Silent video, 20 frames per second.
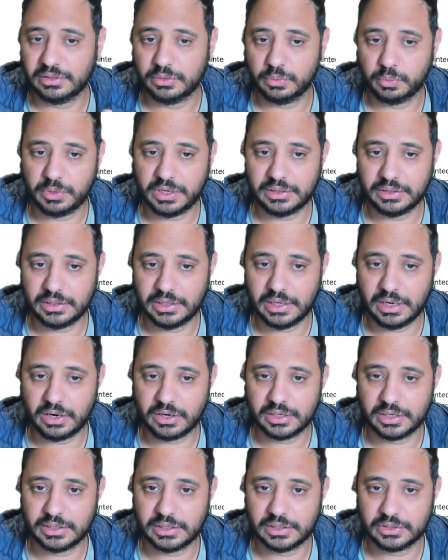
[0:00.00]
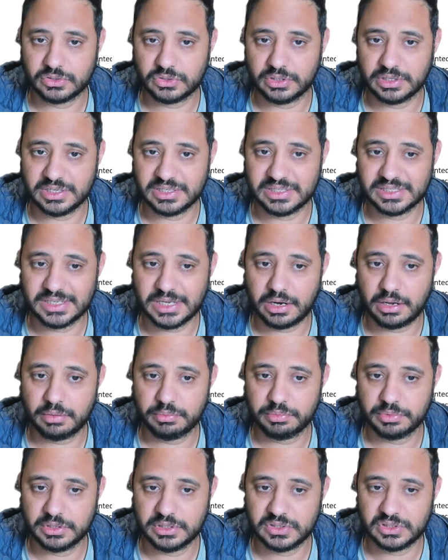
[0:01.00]
And the way the architecture is set
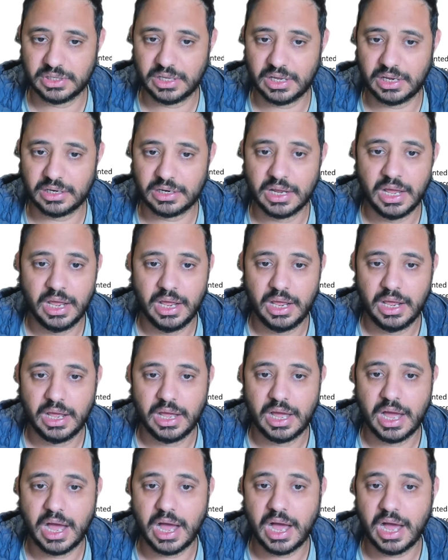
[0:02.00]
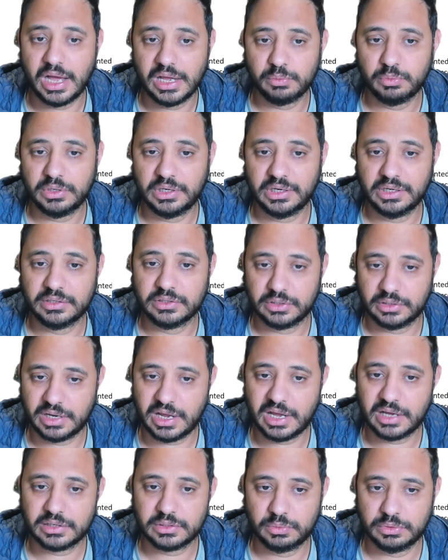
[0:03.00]
up is that I will
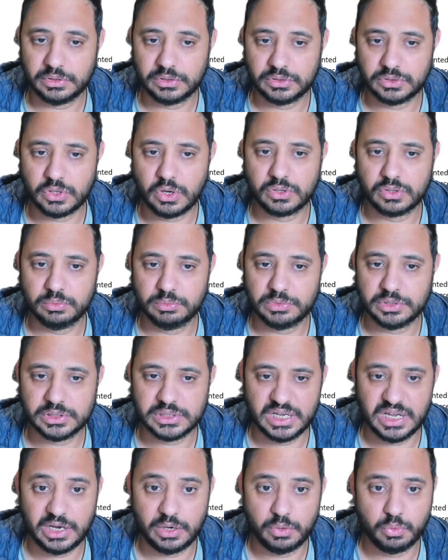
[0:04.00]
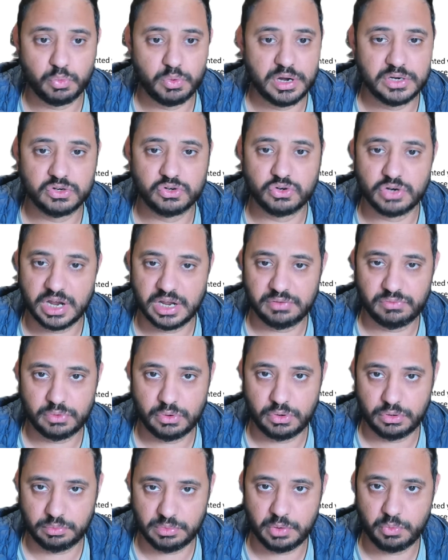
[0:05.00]
interact with a document in
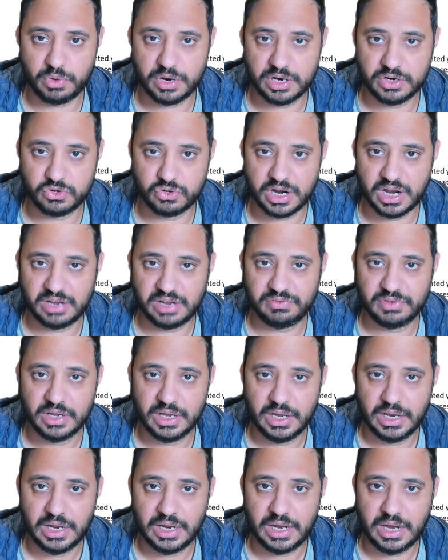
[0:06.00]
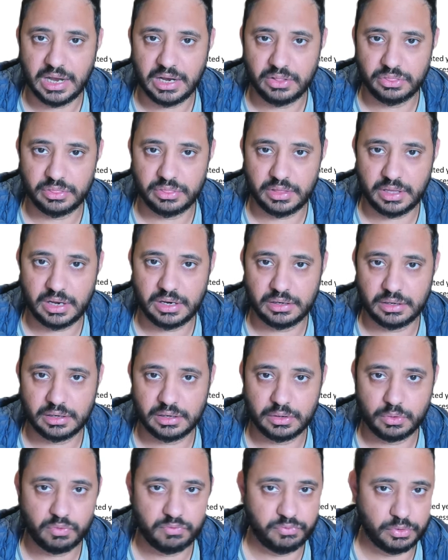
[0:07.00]
OneDrive on my OneDrive. And
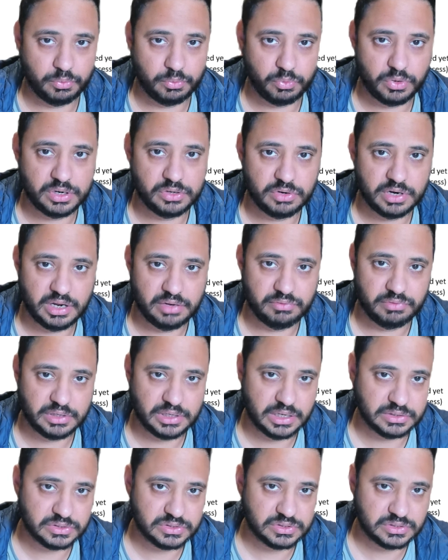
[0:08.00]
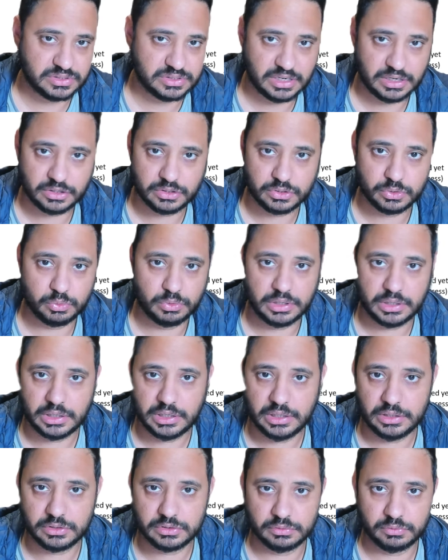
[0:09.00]
then from OneDrive, it gets synced to
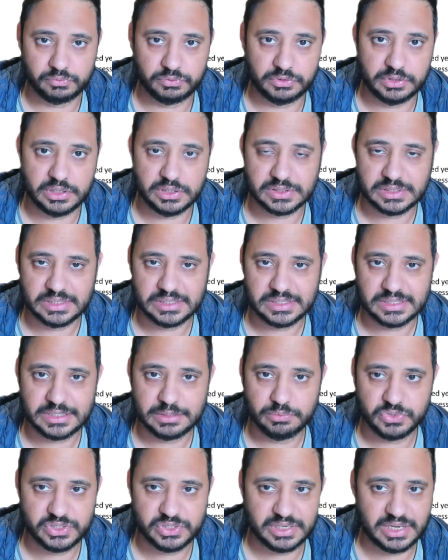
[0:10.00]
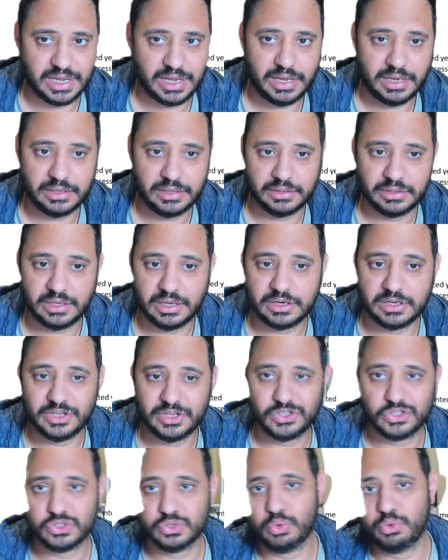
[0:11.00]
each of these systems, and there
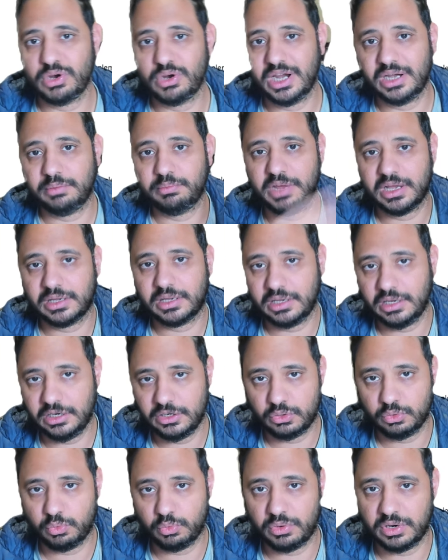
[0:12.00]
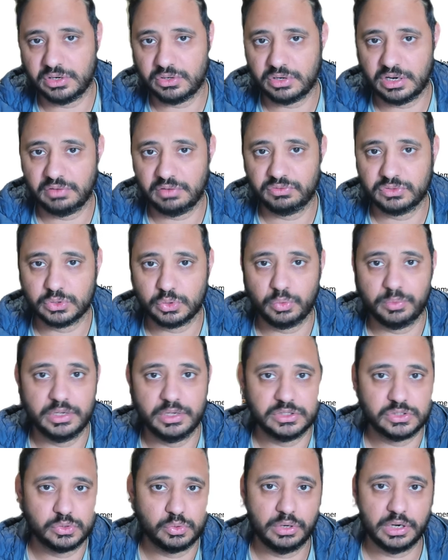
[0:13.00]
is no write back into OneDrive. So
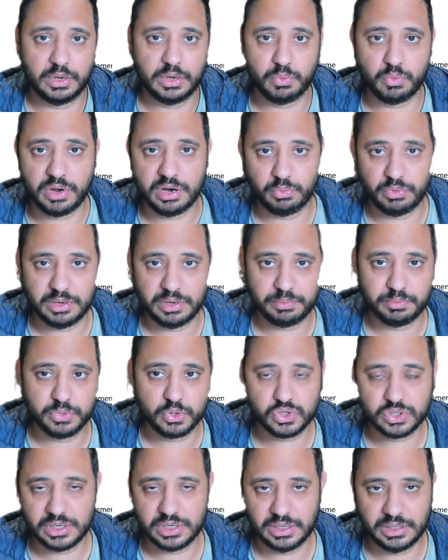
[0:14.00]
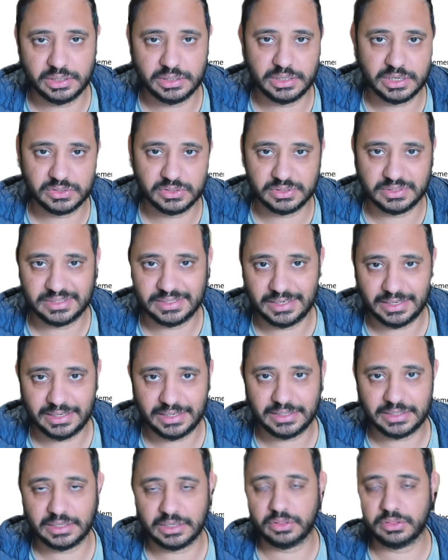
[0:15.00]
it's only one-way push, and it doesn't
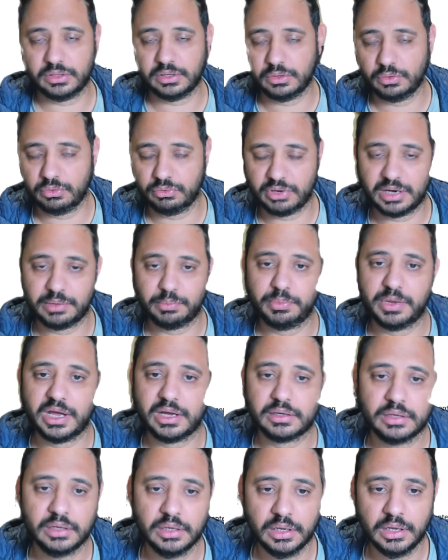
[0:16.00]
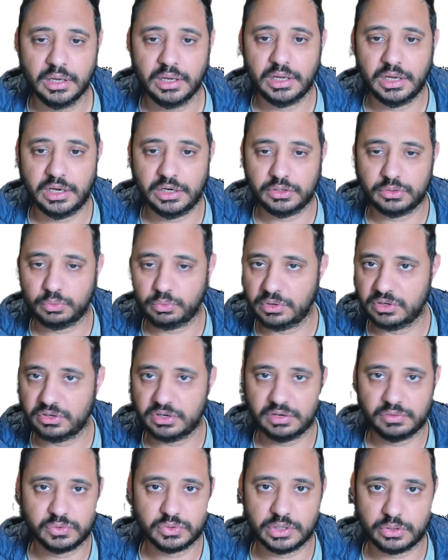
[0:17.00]
delete anything right back into
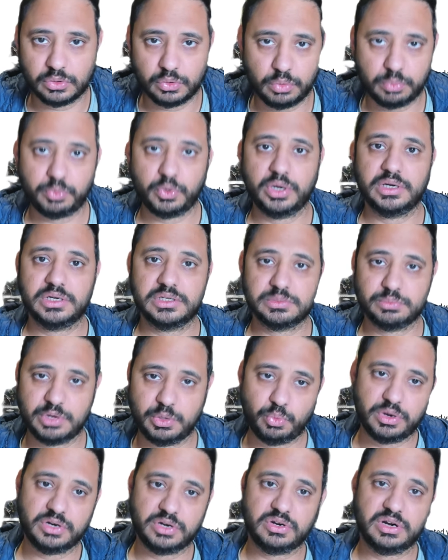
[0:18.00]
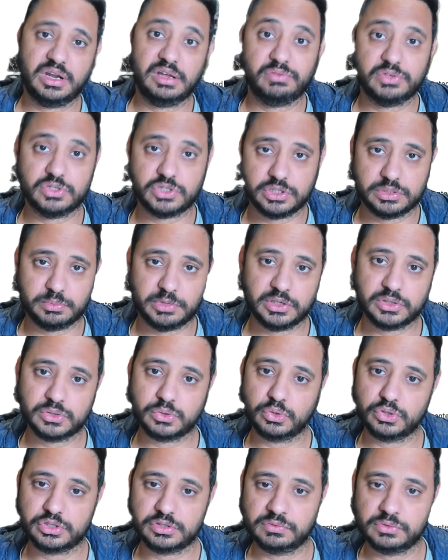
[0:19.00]
OneDrive. So at no point is my OneDrive, which is my
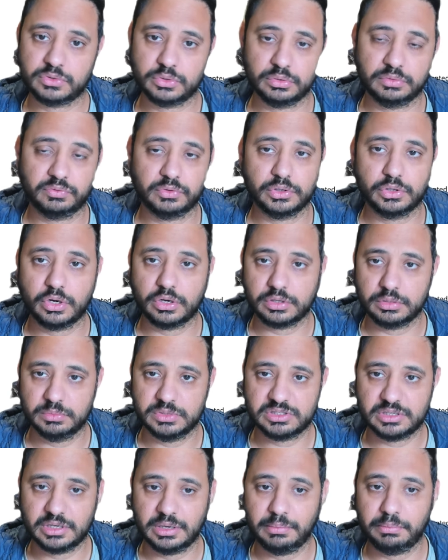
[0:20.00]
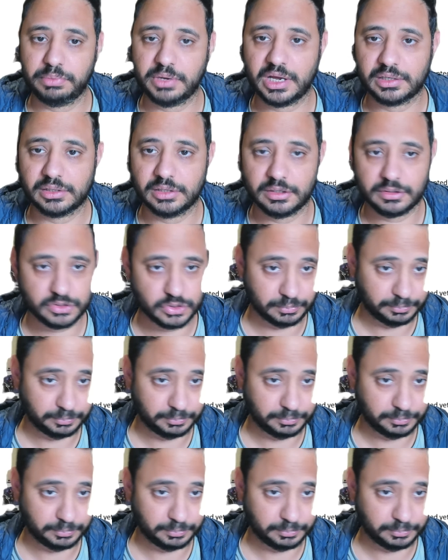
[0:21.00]
source of truth for documents, impacted.